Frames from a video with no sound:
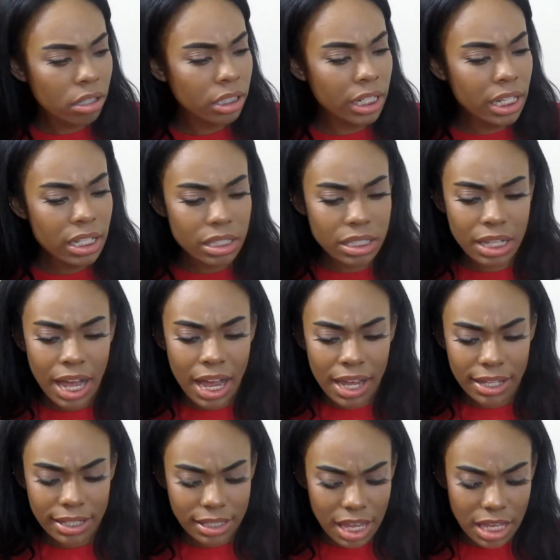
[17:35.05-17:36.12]
These
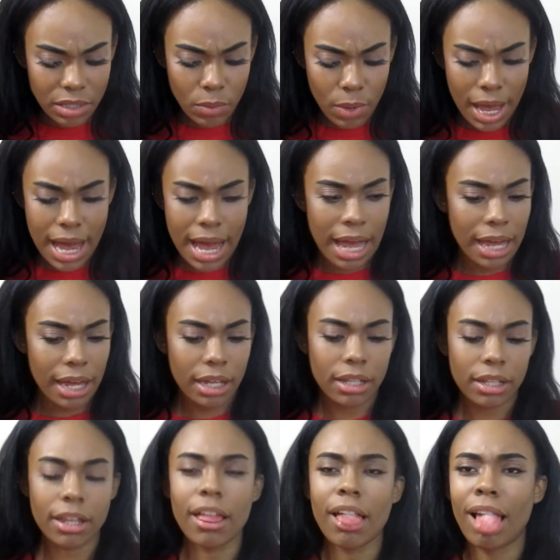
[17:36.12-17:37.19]
nice. That's why.
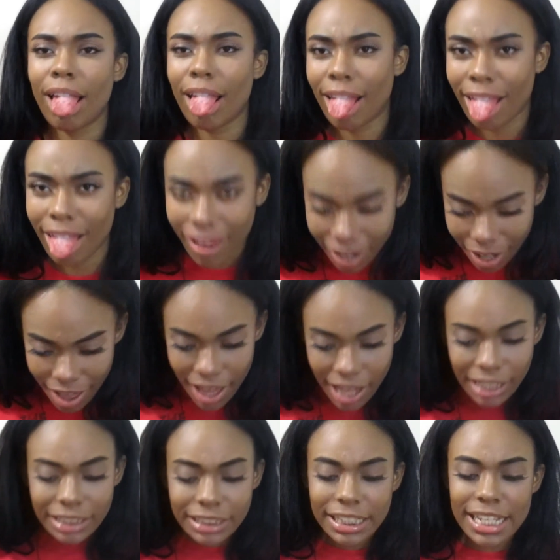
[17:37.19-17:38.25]

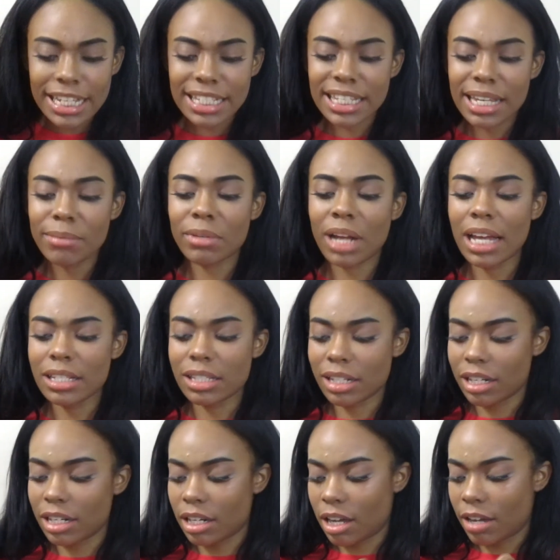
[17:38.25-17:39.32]
These seem
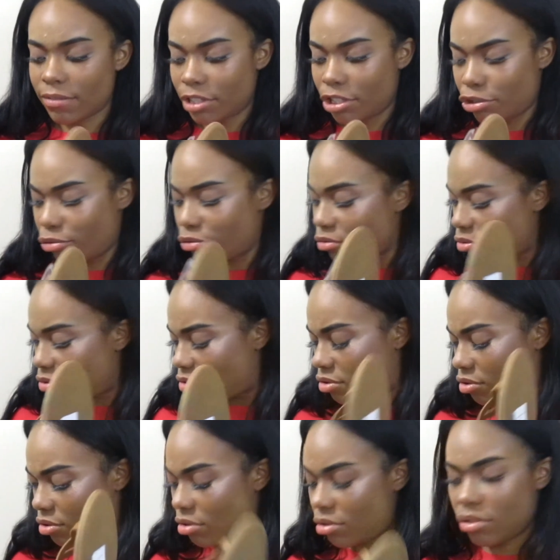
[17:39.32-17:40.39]
nicer than the
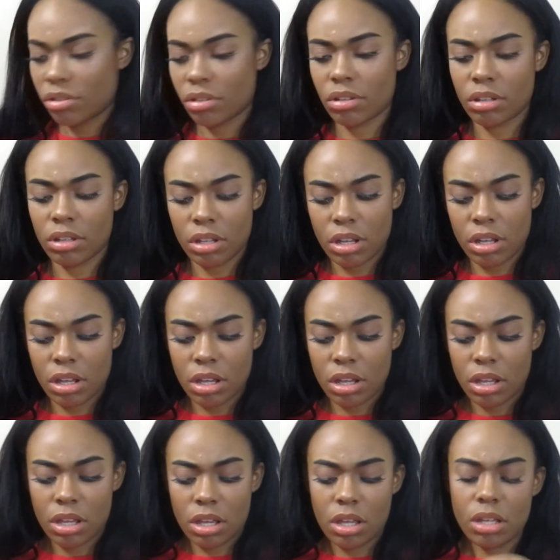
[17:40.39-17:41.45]

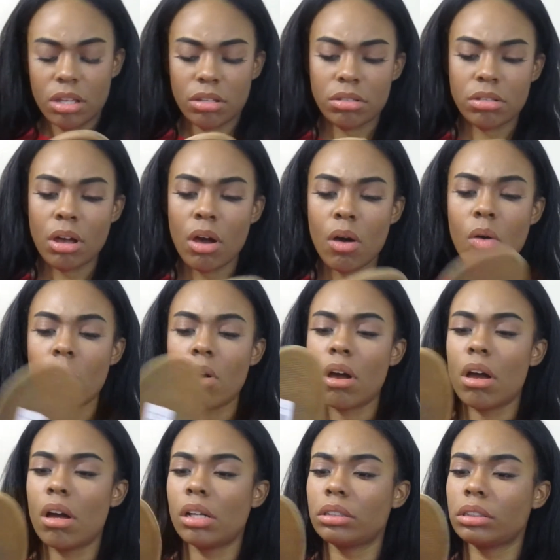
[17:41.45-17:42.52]
other shoes. So
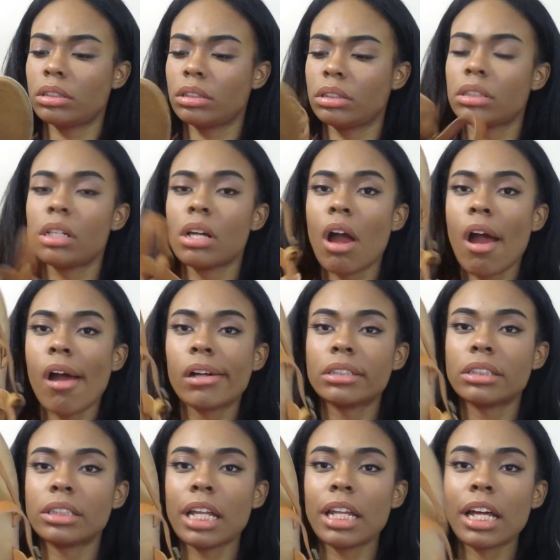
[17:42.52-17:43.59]

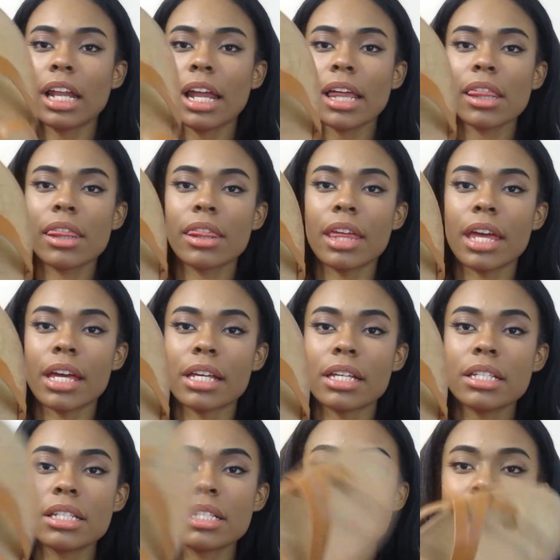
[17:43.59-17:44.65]
they look like
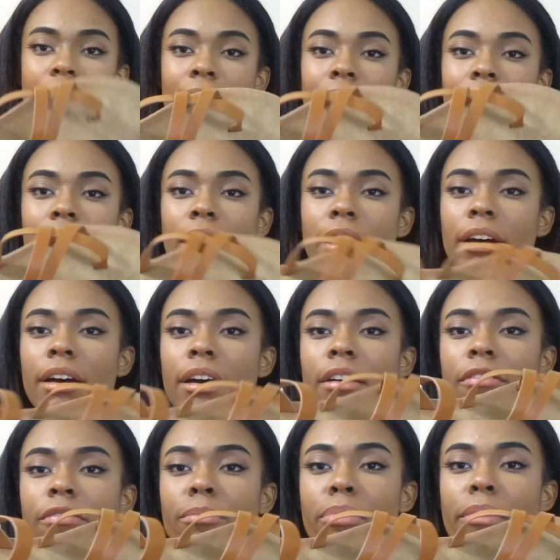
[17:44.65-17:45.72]
this. I
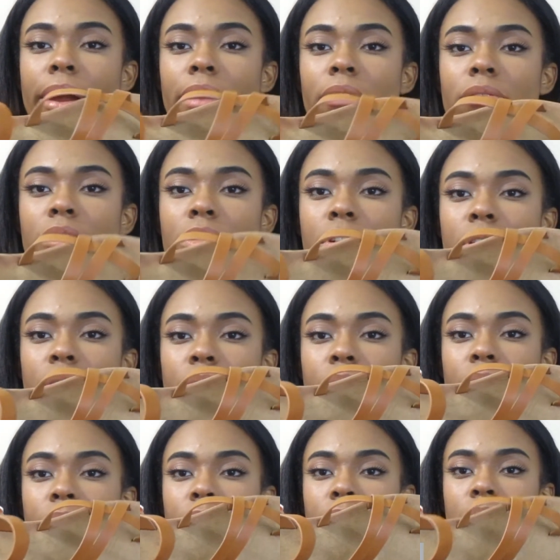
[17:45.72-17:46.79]
love brown
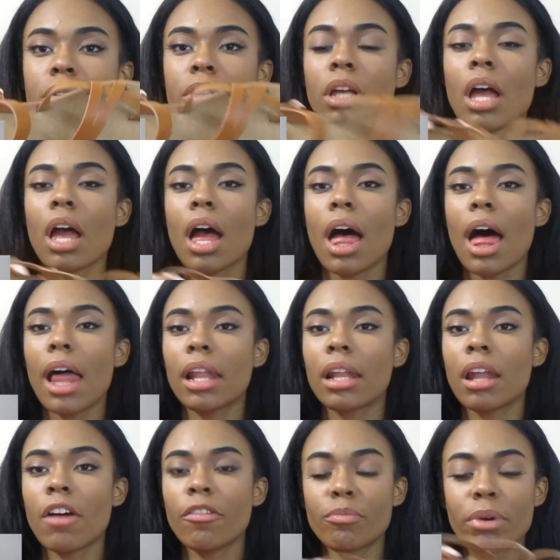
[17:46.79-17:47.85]
shoes. I
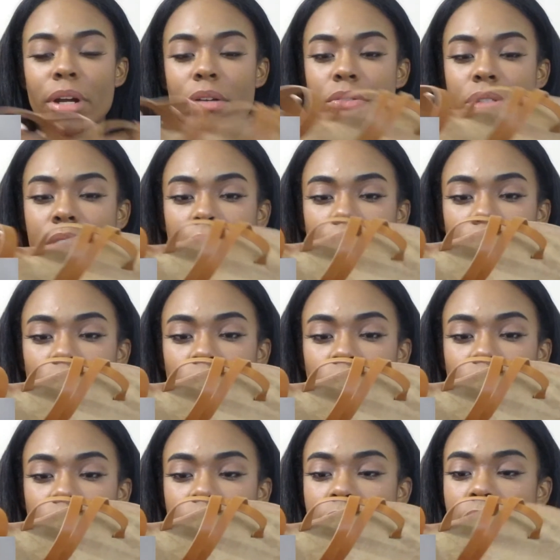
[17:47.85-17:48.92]
love brown
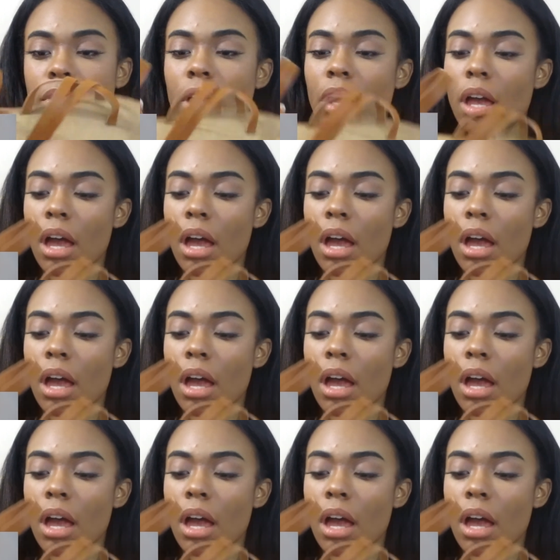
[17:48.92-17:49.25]
sandals.